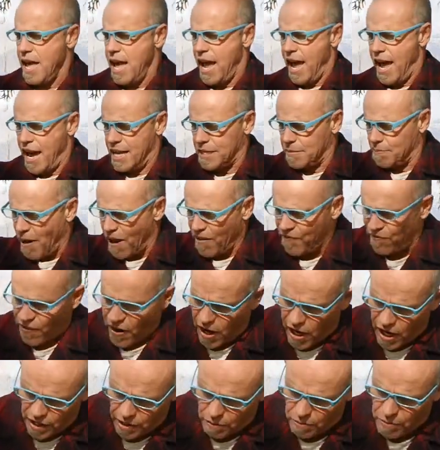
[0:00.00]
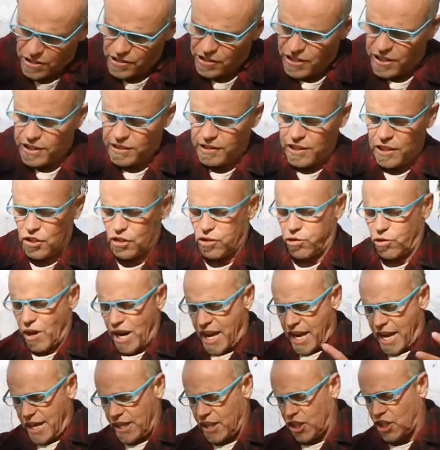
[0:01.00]
As my father was in the
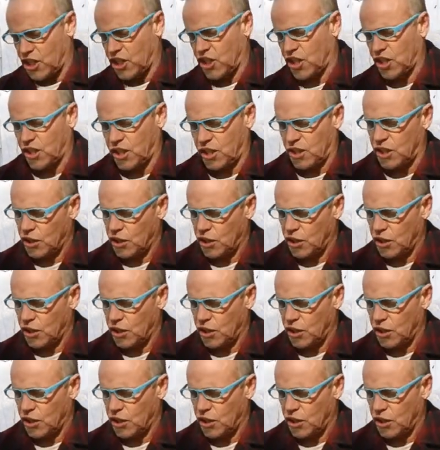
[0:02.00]
trench,